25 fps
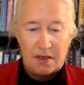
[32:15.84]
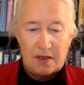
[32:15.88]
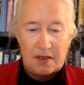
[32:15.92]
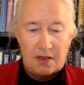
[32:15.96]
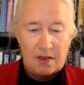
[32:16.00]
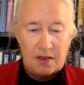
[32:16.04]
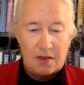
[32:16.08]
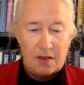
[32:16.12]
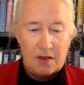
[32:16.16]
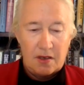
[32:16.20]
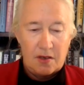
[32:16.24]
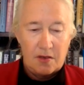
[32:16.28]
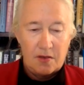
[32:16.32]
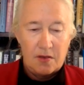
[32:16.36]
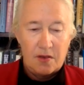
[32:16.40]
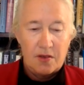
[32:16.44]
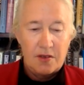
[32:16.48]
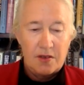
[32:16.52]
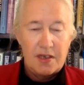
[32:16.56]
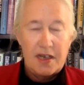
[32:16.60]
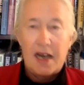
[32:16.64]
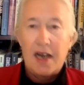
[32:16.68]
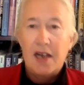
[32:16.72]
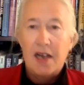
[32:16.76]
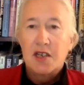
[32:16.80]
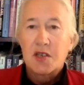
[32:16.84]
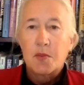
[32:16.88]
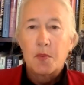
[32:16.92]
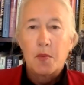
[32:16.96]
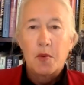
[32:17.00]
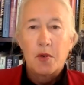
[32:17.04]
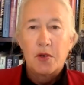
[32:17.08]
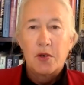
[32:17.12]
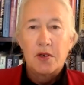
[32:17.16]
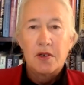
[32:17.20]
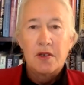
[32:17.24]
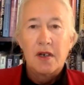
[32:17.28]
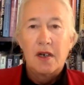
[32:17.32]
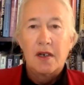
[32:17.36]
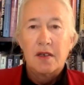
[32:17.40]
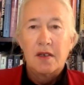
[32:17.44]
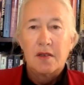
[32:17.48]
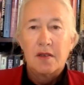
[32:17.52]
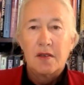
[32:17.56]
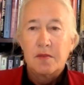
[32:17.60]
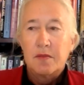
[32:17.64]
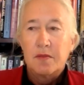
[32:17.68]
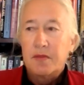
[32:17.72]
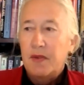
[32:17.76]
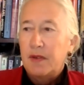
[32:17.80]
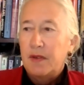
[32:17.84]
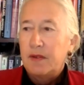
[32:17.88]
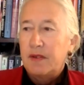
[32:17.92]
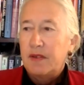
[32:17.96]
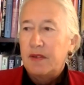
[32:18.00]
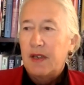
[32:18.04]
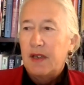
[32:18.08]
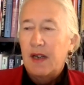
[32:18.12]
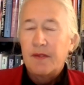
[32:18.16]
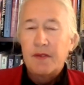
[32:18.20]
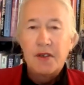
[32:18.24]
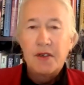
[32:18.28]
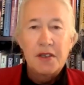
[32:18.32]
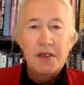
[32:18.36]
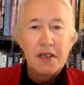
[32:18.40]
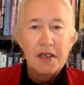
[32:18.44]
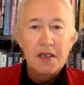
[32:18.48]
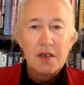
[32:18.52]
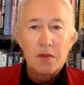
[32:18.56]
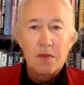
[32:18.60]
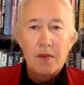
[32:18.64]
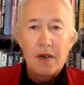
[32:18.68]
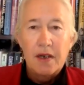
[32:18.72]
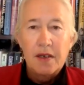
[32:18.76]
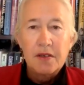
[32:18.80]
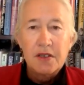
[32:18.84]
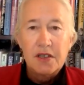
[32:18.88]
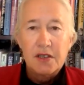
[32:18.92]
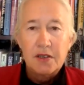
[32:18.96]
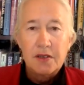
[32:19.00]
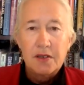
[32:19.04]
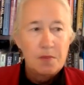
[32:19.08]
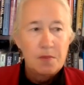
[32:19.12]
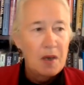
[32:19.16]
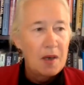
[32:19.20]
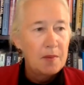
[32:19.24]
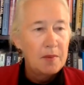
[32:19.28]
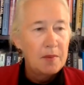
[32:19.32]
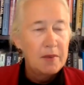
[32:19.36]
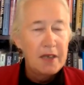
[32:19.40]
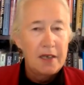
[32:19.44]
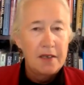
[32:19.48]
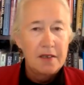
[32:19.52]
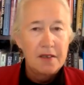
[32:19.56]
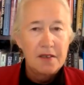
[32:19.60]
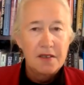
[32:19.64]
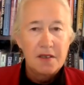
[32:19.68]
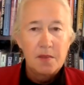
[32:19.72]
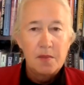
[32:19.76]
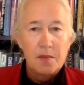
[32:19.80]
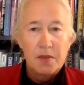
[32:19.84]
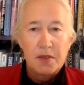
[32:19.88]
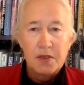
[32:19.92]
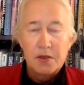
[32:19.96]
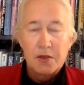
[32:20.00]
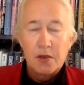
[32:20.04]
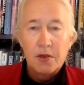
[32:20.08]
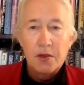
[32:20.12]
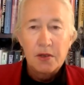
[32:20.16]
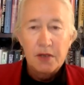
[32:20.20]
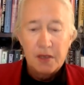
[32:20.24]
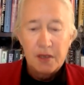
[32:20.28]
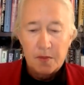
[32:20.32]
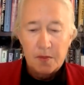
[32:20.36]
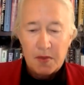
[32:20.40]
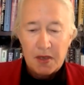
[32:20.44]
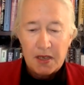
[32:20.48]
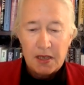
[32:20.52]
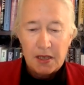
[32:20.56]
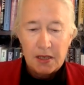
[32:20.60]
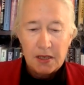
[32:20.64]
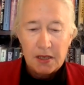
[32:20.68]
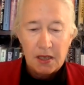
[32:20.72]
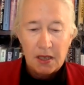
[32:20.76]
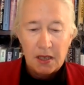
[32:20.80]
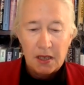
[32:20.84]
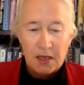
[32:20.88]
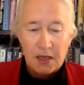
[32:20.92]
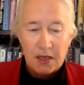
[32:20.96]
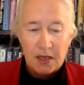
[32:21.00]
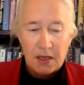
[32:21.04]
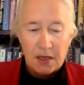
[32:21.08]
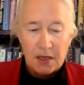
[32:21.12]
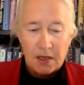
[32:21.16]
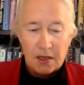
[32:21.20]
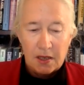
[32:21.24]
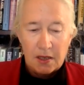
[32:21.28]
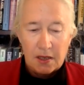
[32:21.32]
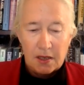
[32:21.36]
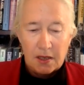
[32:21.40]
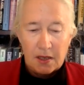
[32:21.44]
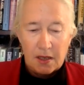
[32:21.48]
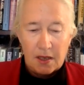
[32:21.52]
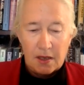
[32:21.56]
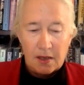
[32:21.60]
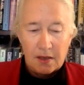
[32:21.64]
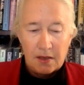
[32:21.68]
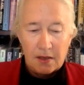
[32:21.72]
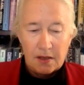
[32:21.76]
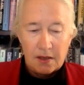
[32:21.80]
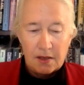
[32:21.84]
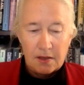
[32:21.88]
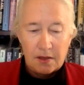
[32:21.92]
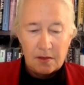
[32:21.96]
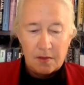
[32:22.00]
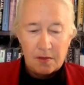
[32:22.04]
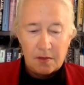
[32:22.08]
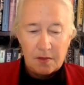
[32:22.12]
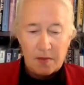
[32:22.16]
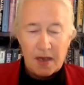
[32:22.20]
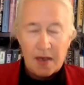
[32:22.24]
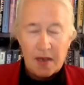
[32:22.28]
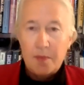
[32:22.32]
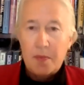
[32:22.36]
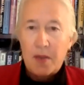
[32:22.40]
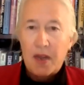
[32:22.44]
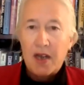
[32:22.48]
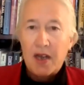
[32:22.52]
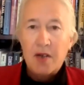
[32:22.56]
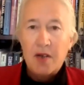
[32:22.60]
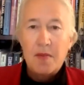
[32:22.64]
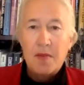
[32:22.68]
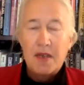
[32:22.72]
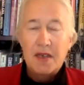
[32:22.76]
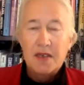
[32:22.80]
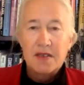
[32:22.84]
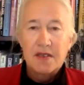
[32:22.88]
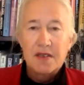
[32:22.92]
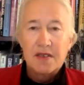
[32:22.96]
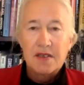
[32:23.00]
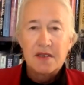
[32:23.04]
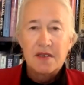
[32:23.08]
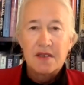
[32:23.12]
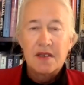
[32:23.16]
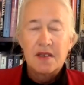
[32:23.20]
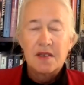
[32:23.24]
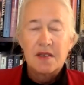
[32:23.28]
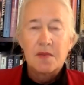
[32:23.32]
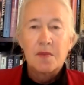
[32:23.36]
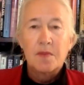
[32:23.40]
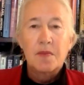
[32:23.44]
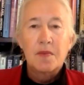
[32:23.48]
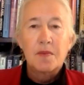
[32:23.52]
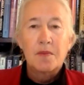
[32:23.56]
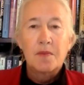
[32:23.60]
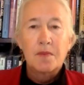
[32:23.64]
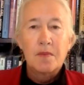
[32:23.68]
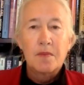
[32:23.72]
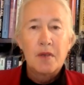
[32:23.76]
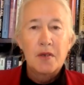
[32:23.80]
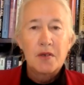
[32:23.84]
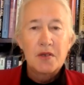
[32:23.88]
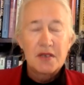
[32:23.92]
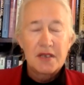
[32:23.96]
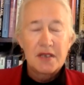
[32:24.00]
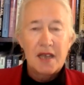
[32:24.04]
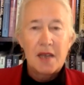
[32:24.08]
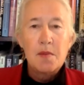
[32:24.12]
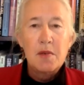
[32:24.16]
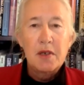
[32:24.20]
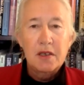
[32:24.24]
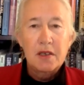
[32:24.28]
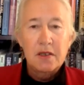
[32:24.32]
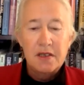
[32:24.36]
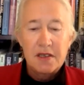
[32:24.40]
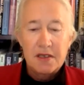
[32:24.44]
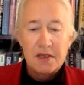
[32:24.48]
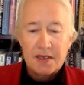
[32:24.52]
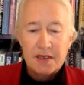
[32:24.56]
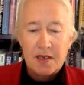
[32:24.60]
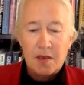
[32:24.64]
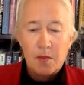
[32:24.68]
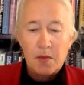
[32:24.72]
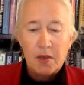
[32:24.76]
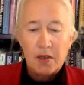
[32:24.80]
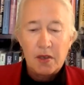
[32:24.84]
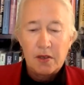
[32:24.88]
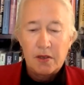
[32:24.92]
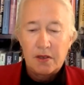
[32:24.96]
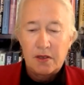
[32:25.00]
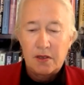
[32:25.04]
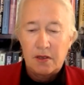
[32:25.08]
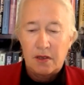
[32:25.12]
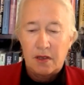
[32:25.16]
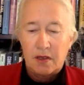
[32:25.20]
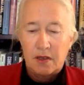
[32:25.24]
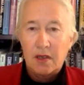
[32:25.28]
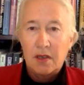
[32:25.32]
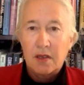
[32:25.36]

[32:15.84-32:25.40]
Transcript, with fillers: you know, your dashboard, um, everything around you probably has some petroleum in it. Um, and biomass is the most chemically similar